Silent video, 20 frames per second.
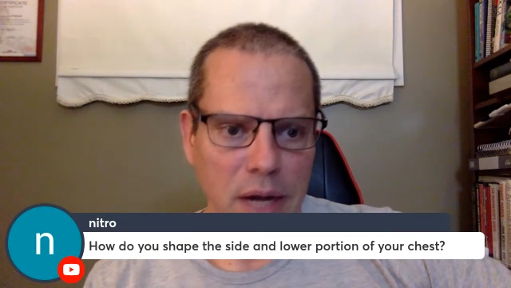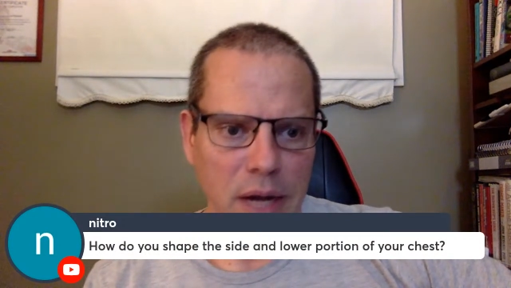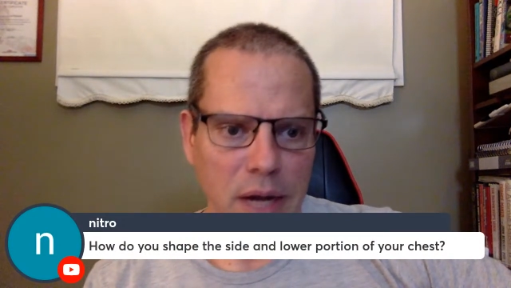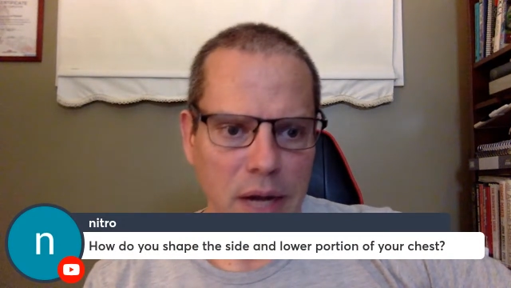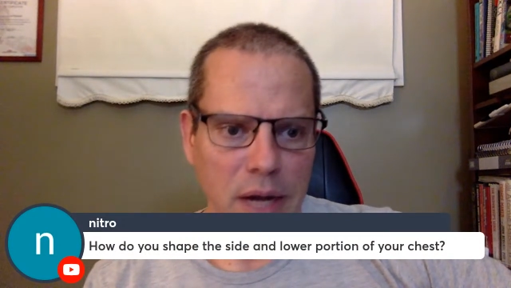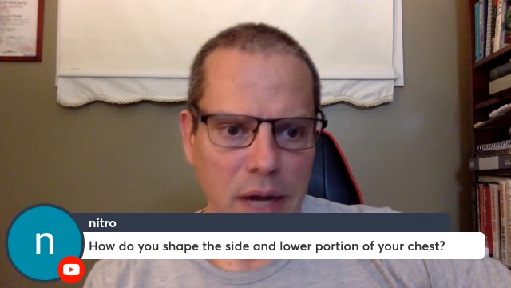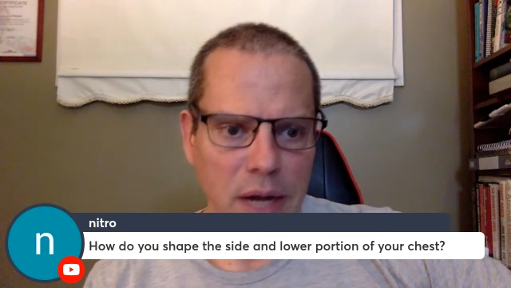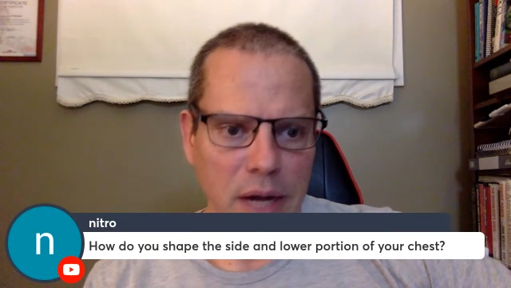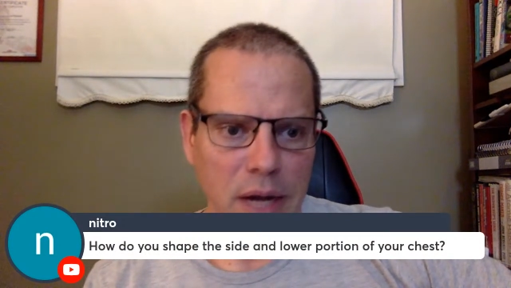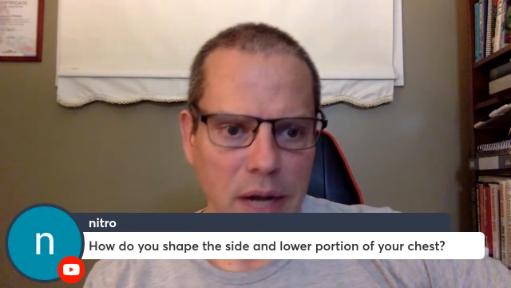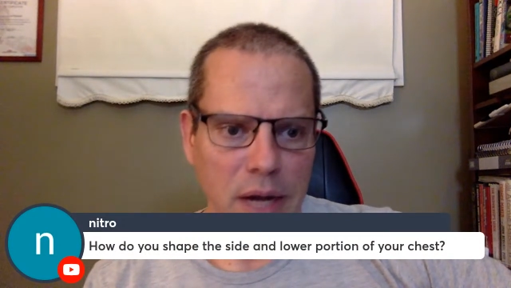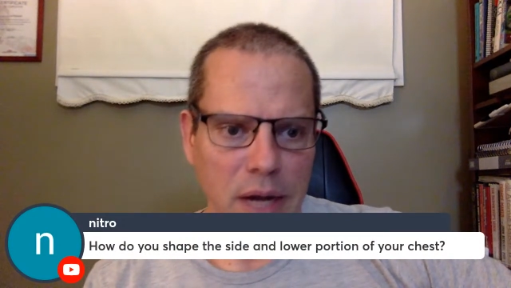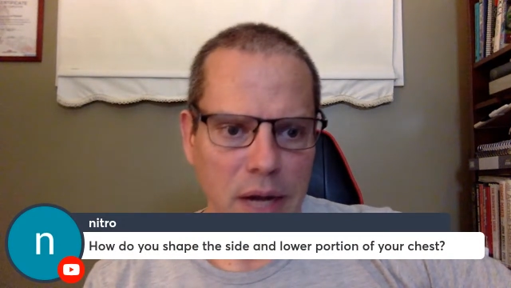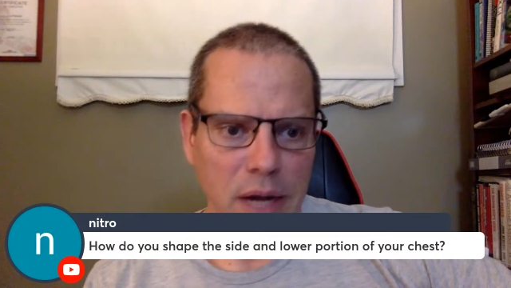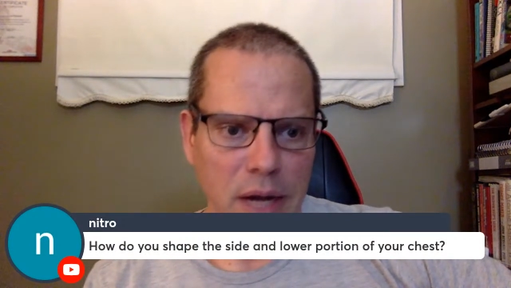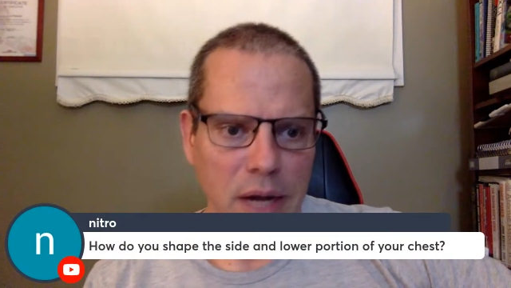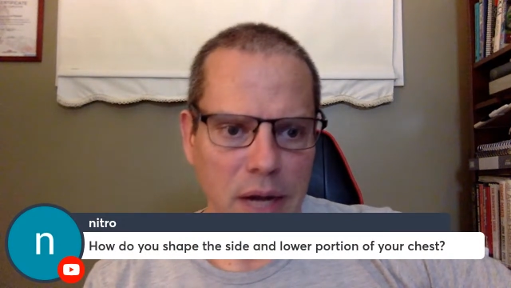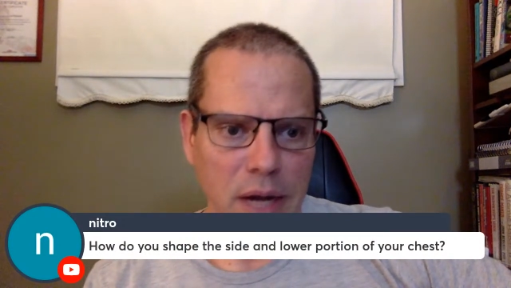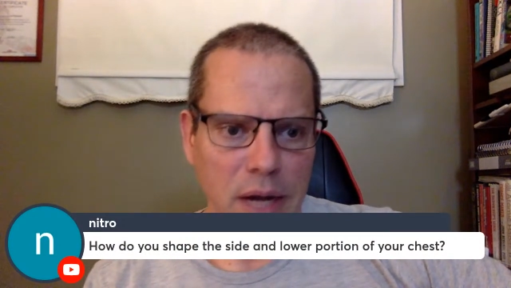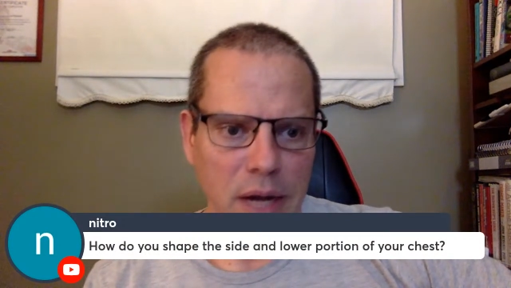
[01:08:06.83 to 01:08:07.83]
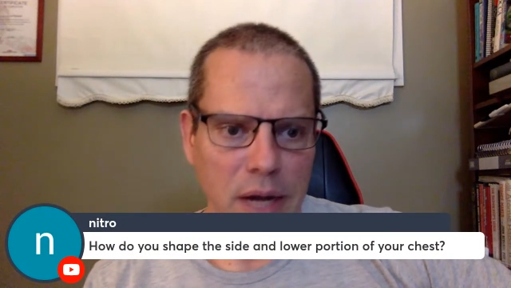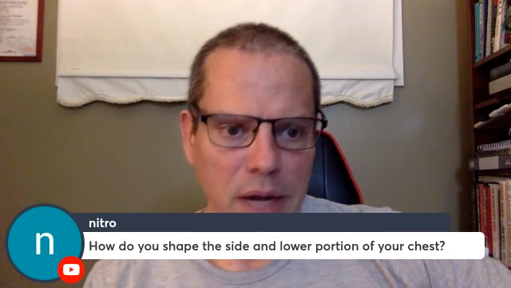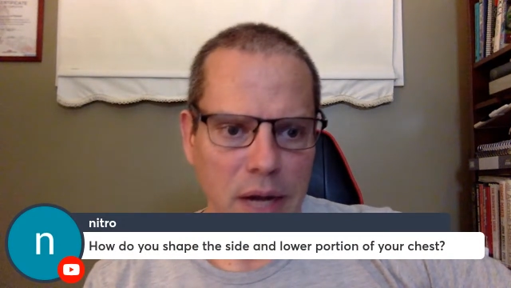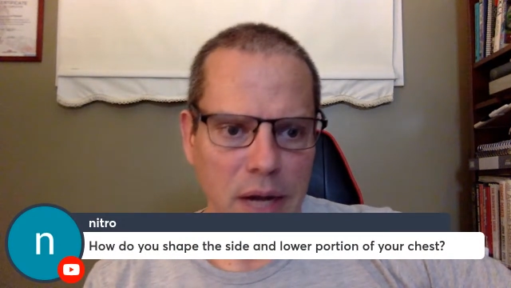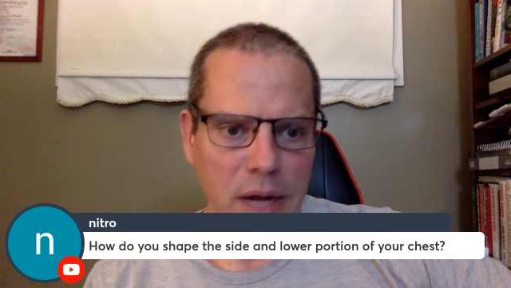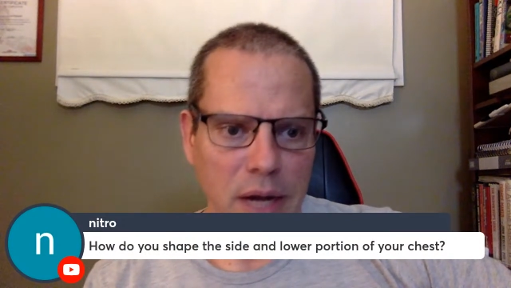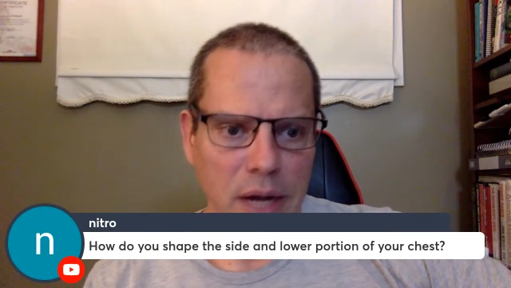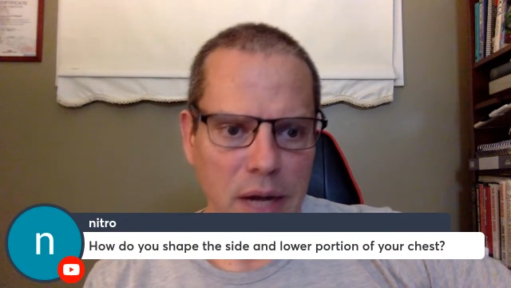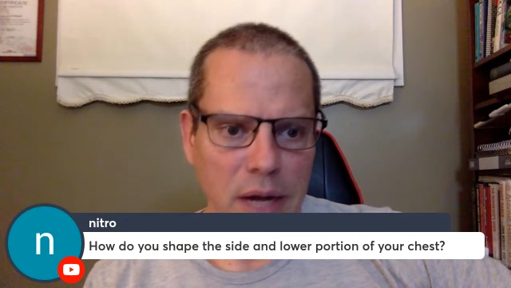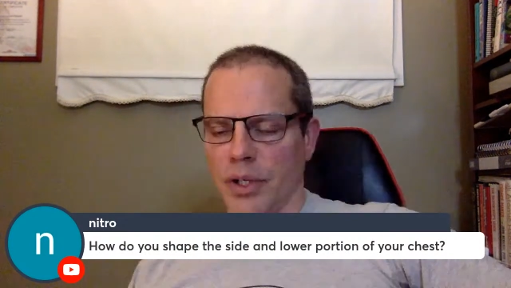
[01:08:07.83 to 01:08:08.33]
lower portion
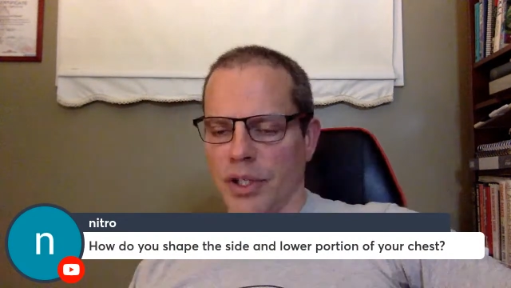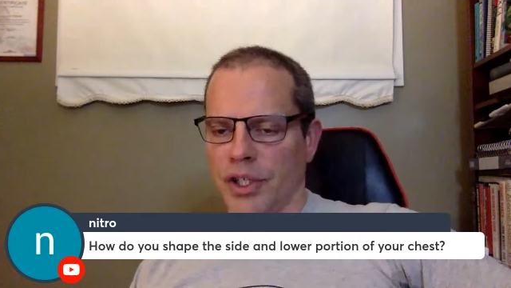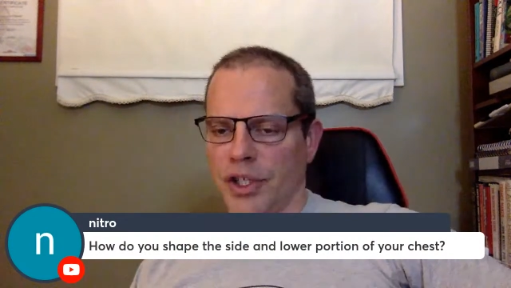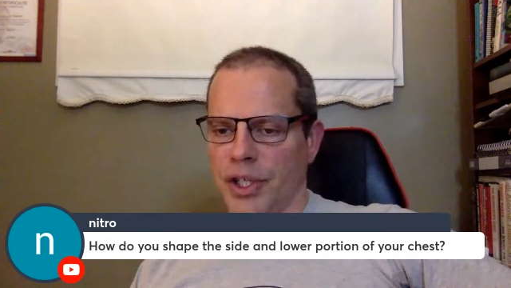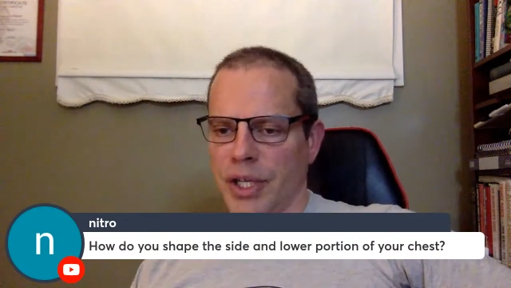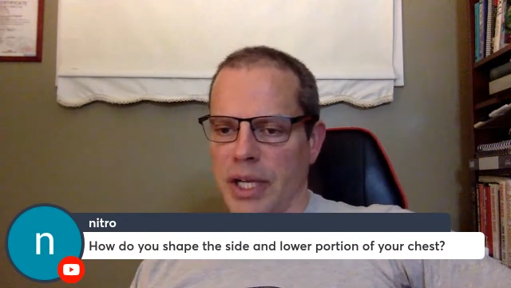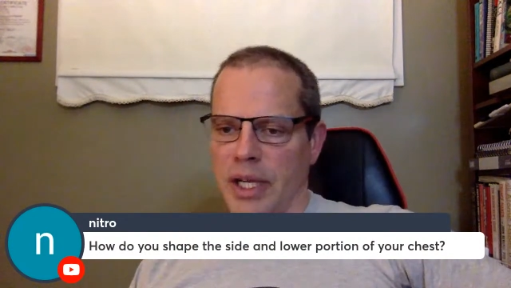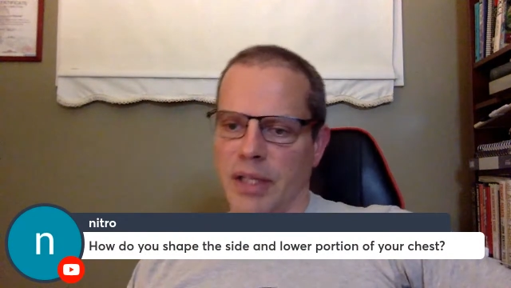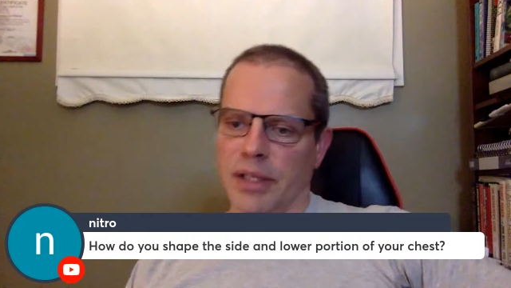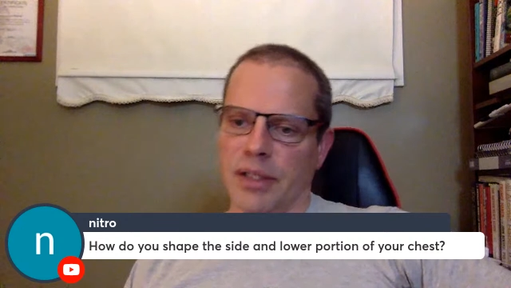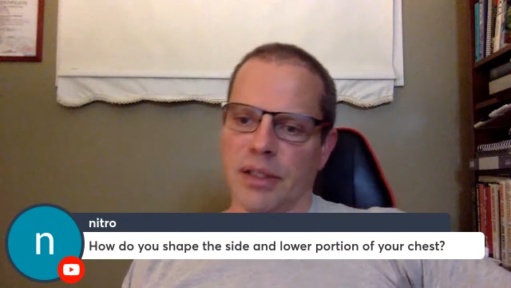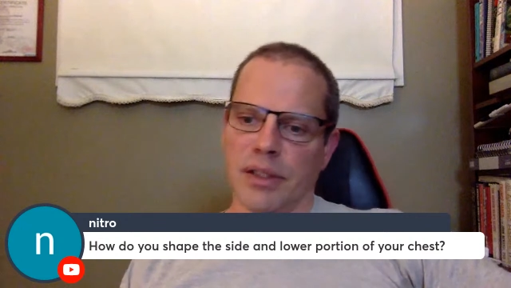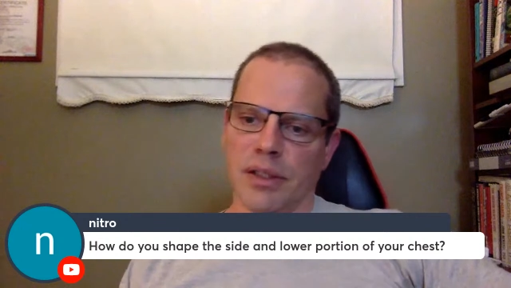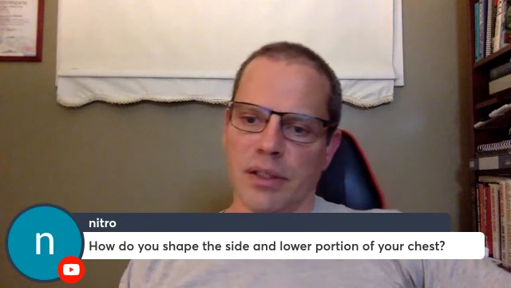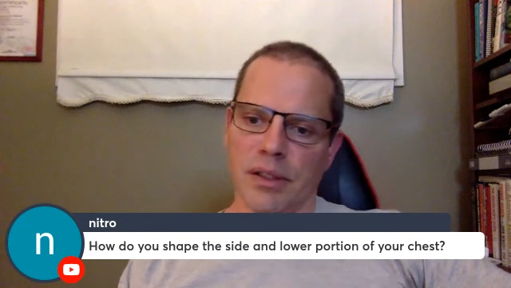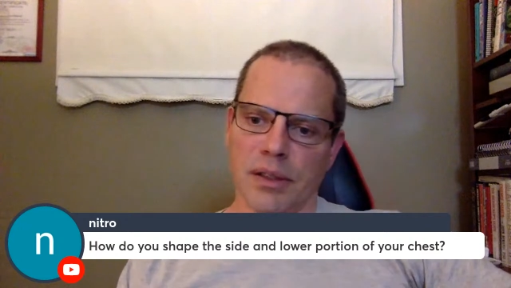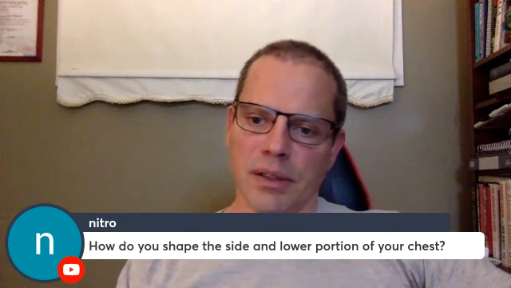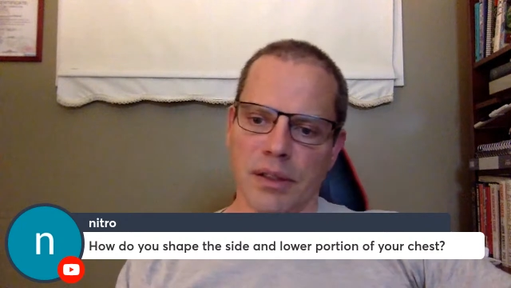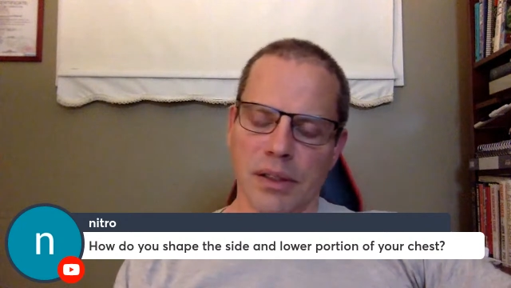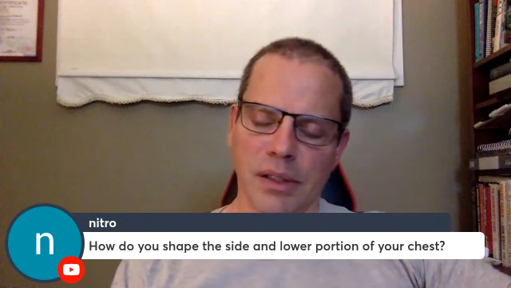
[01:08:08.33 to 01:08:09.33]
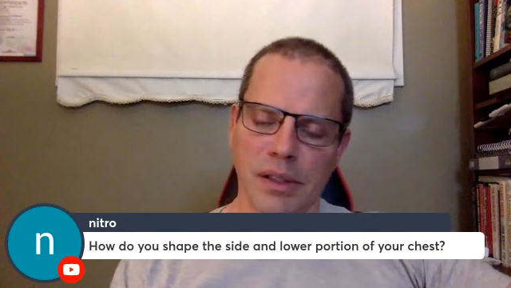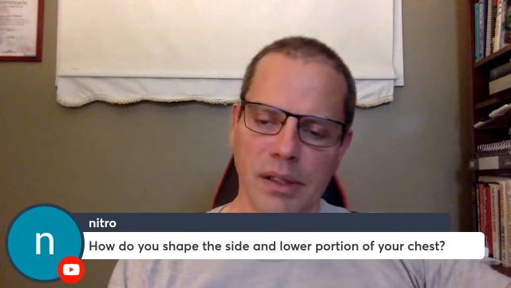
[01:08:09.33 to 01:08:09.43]
of your chest?